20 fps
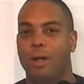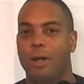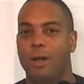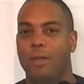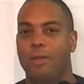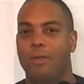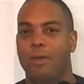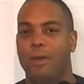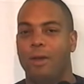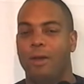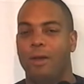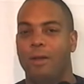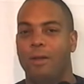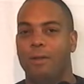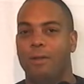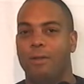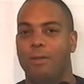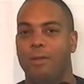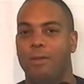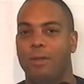anything
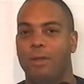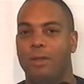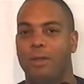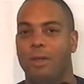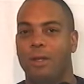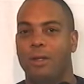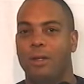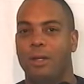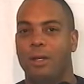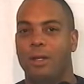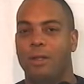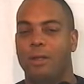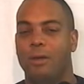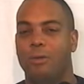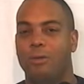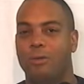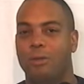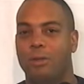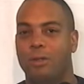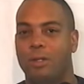that they did that
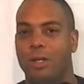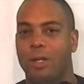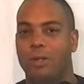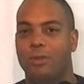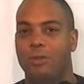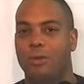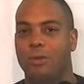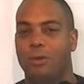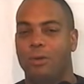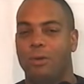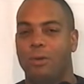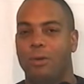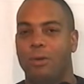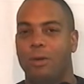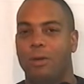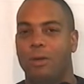was intentional